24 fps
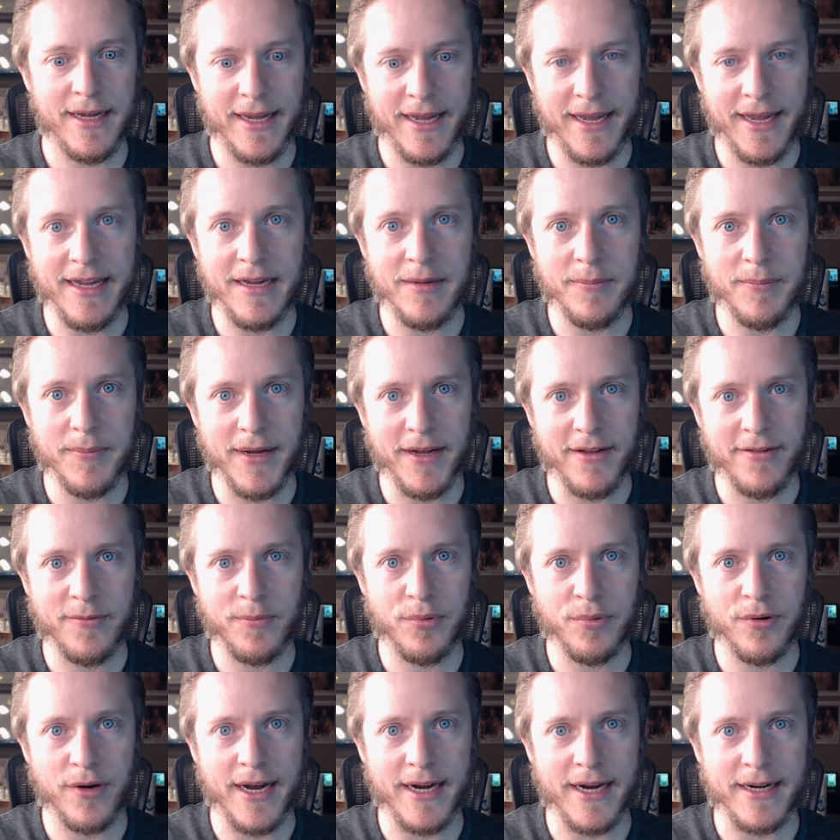8 best
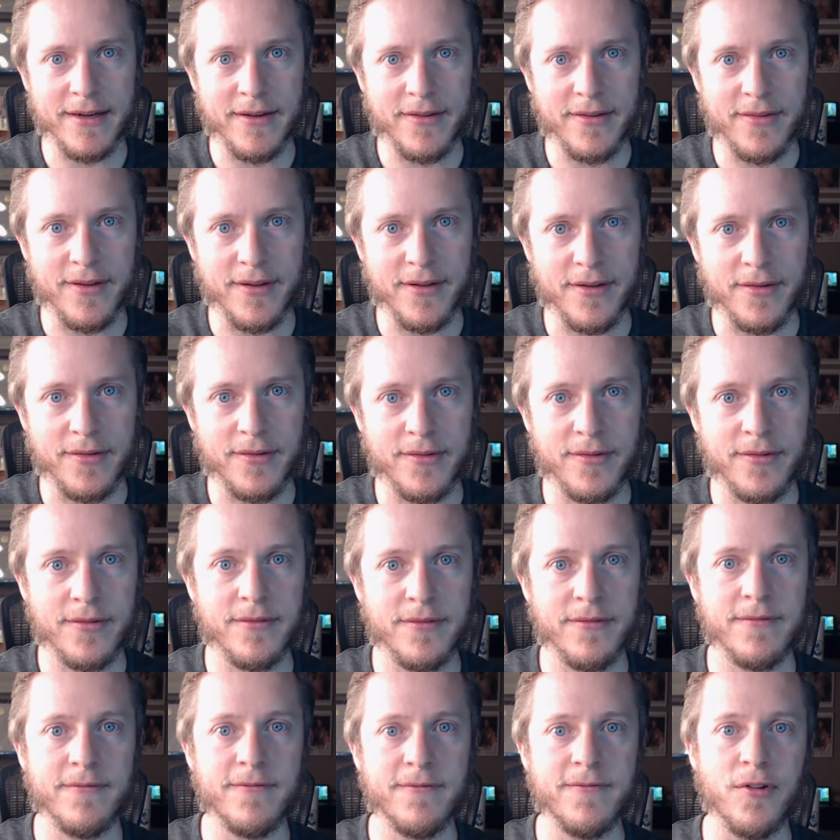practices
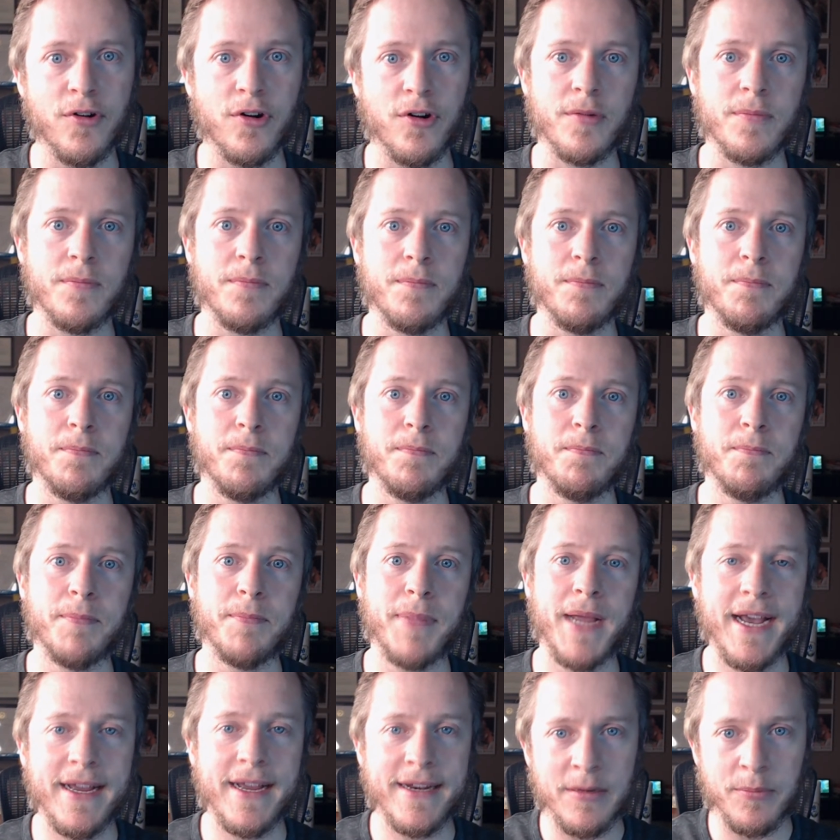for
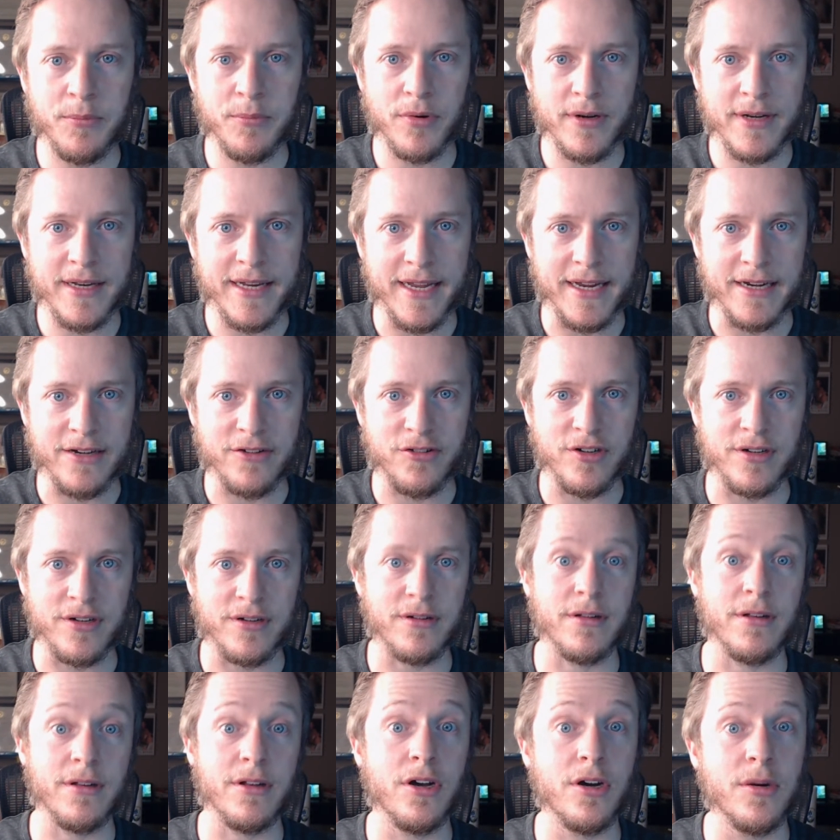patent protection,
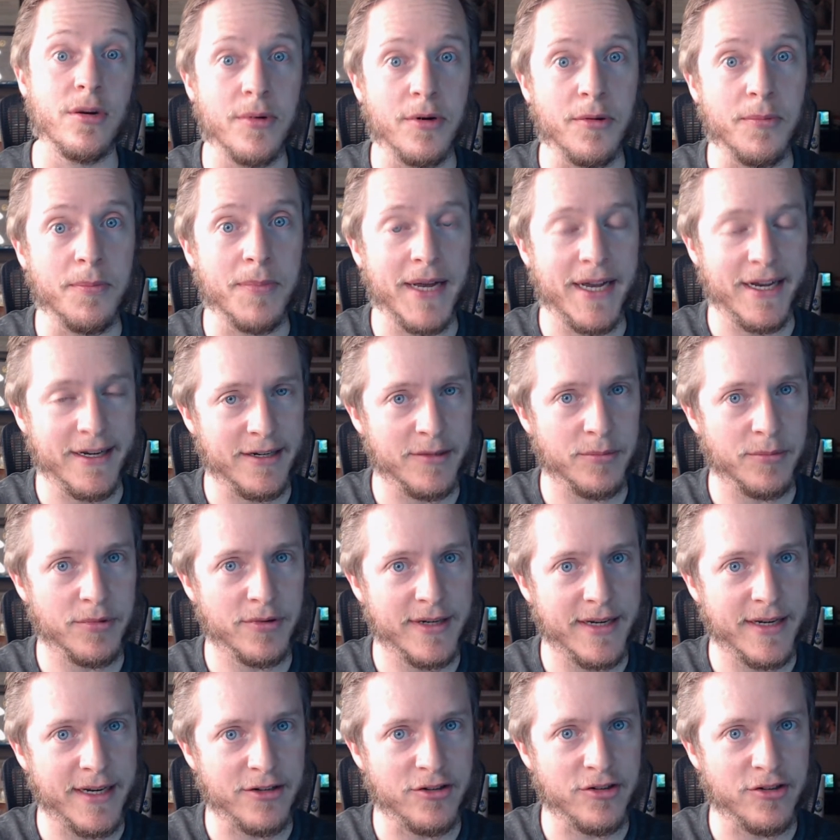global patent
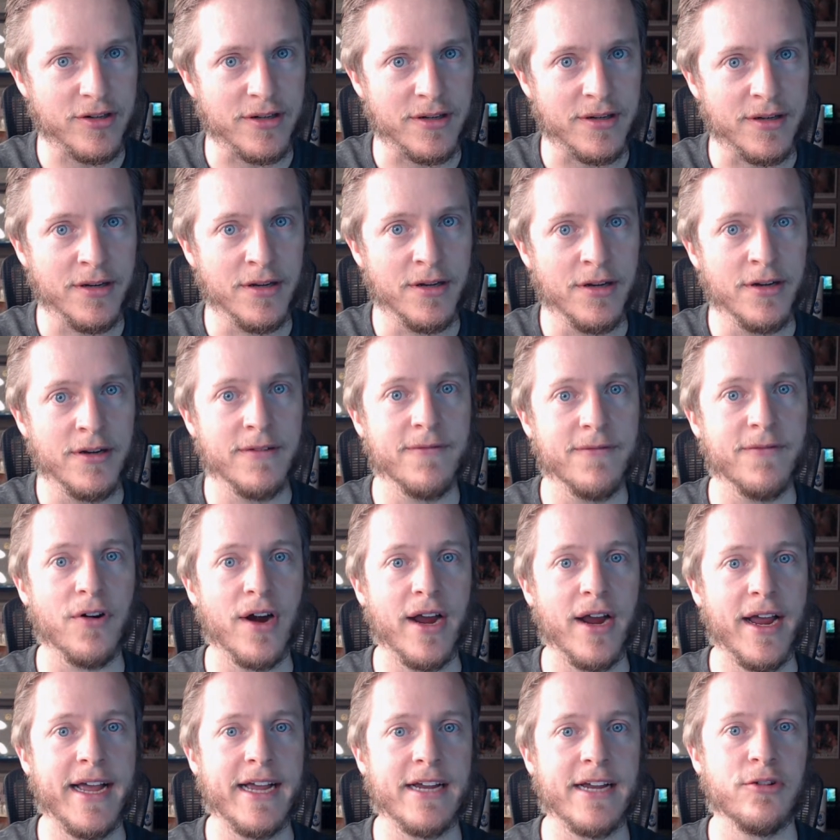protection
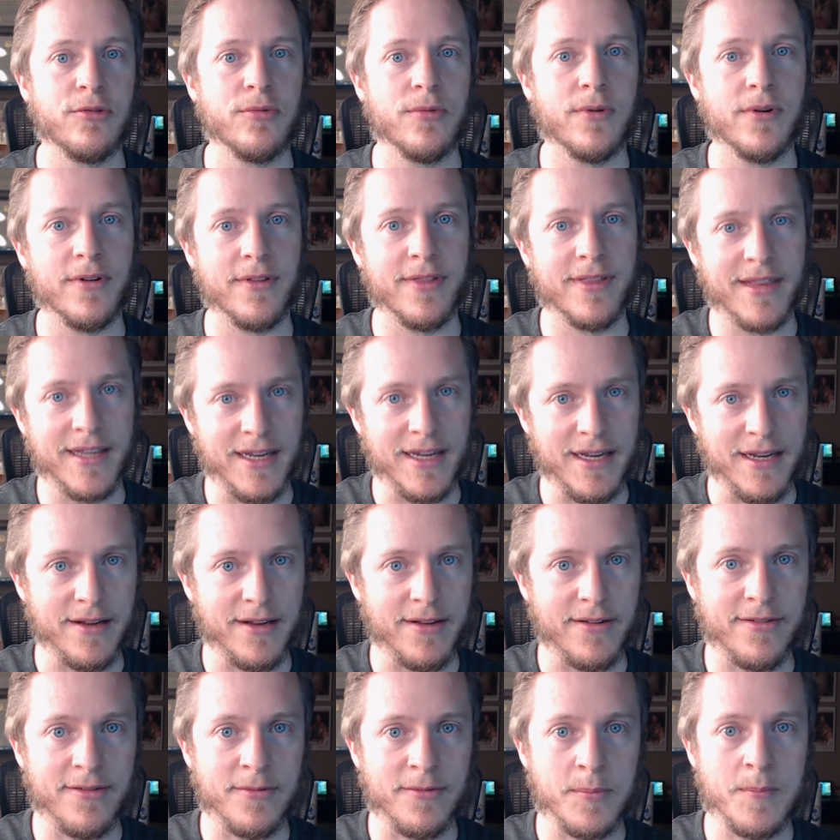for actual
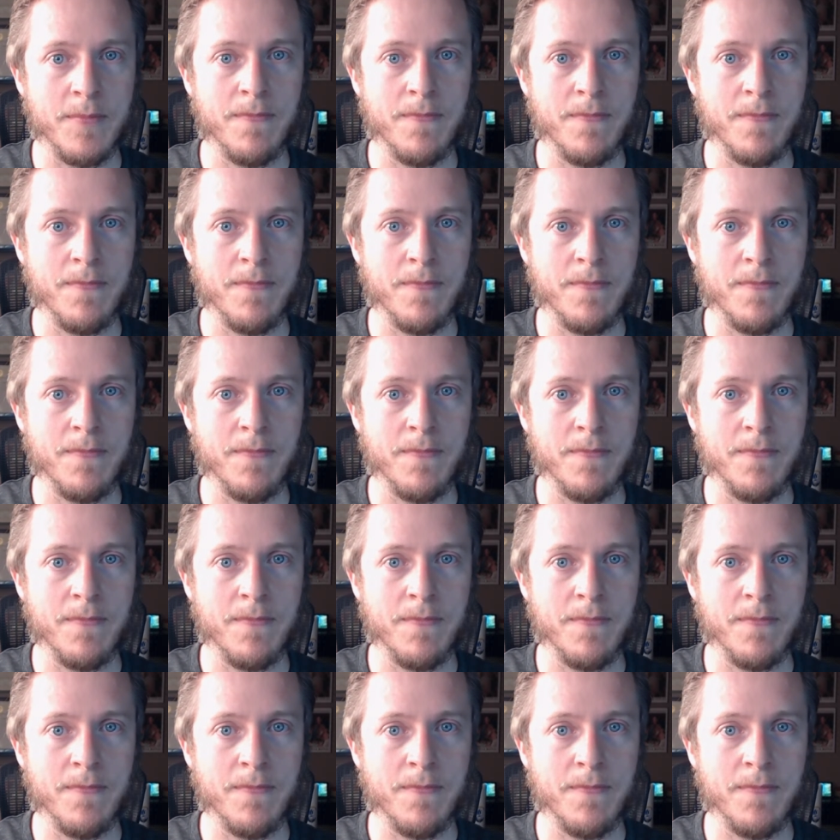things.